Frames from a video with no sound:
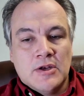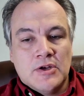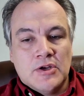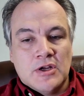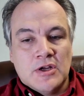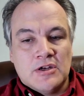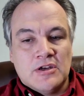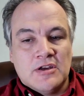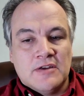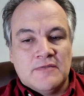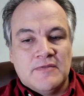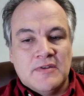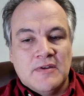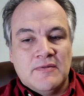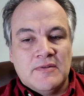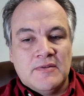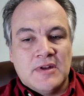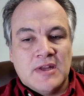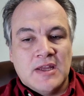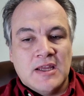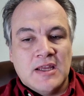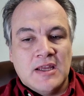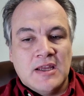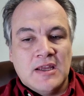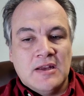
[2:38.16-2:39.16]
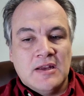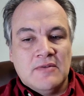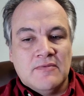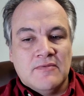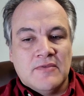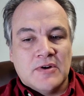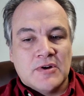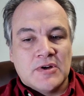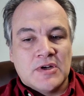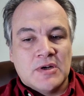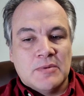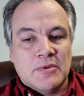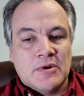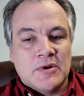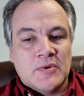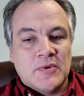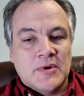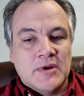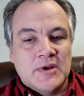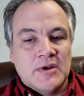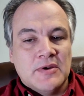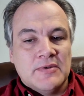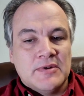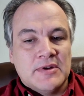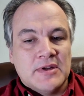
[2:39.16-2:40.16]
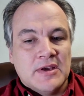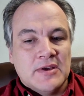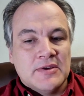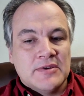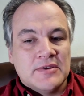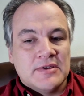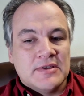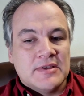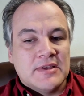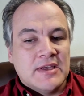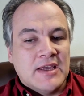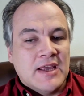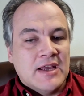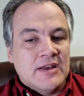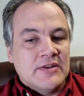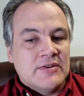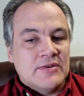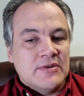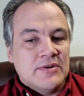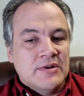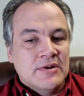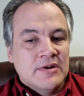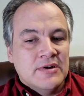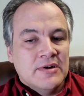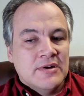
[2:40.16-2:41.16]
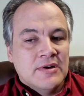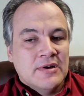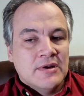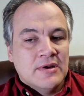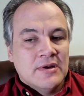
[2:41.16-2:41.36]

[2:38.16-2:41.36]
Judges 15, verse number 12 tells us the answer.